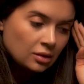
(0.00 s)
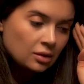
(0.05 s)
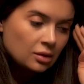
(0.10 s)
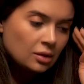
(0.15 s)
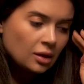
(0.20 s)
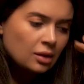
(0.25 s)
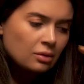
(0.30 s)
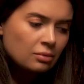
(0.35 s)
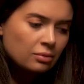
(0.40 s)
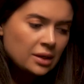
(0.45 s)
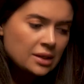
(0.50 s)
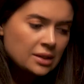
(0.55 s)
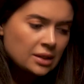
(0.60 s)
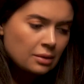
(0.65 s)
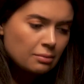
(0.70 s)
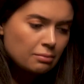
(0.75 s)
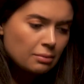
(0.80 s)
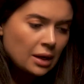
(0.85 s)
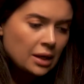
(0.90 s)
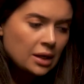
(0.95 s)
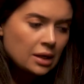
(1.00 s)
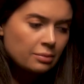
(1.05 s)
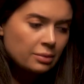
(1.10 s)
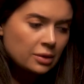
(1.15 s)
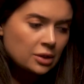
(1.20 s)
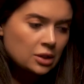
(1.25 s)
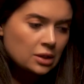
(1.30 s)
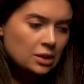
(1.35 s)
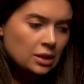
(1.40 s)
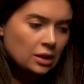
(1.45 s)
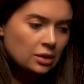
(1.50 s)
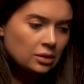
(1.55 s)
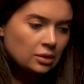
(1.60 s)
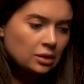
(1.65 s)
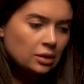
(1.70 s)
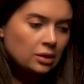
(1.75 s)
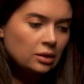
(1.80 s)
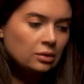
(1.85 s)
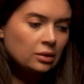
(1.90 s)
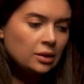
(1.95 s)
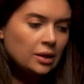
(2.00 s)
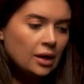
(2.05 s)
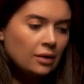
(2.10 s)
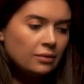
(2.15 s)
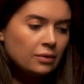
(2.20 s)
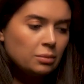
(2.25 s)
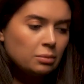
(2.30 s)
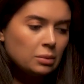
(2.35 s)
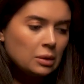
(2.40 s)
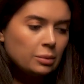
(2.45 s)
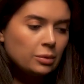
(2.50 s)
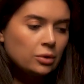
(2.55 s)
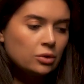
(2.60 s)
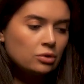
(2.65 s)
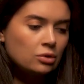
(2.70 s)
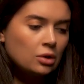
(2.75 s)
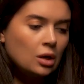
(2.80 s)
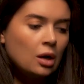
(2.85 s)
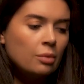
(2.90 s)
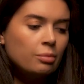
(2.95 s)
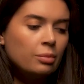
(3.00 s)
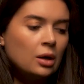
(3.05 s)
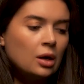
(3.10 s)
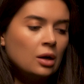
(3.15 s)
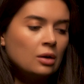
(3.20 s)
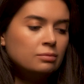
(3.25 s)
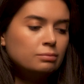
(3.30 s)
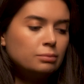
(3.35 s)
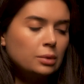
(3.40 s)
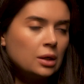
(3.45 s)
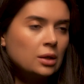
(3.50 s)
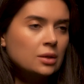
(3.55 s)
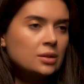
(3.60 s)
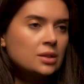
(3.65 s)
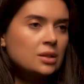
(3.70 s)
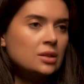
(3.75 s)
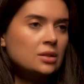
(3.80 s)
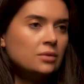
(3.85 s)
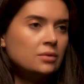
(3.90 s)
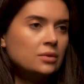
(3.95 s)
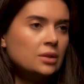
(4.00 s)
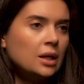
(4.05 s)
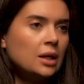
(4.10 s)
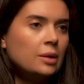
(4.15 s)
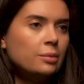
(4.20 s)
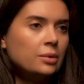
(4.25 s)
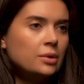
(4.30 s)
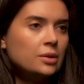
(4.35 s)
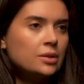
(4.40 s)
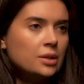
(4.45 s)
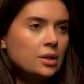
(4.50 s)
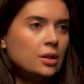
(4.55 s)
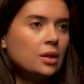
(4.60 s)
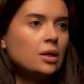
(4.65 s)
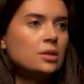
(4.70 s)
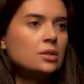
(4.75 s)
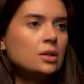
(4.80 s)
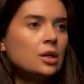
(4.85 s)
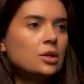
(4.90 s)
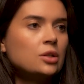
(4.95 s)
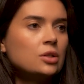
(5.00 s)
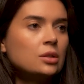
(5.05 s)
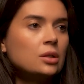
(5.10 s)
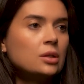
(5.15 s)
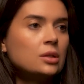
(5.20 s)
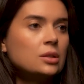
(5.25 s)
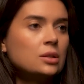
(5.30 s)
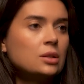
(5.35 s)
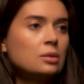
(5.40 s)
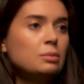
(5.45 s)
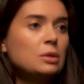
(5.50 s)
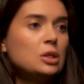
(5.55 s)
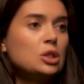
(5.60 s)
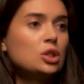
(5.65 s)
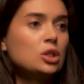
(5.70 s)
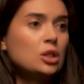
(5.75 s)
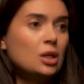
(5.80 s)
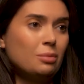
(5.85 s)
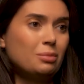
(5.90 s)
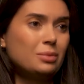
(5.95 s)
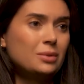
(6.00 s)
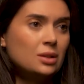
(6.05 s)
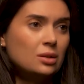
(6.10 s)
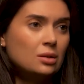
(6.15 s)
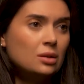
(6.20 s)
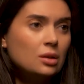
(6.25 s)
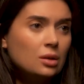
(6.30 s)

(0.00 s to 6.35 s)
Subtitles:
not raising money, but just like literally having people drop off boxes of diapers in Los Angeles to be shipped